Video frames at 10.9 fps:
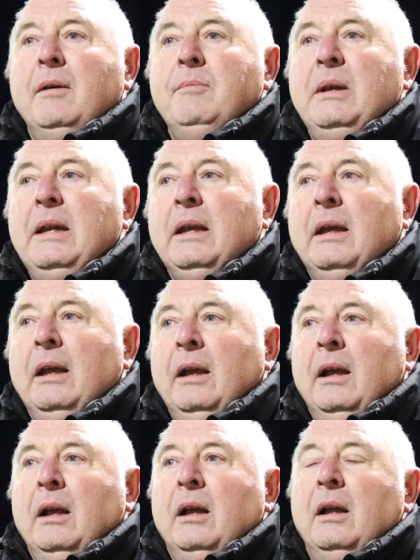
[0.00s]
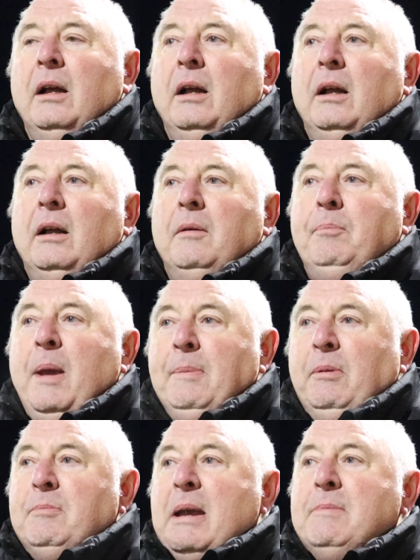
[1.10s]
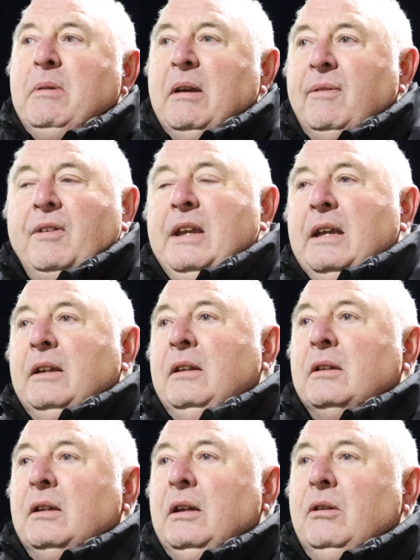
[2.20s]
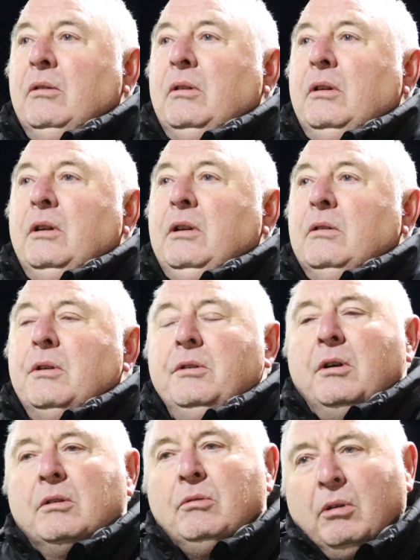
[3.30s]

And people might be afraid that they're not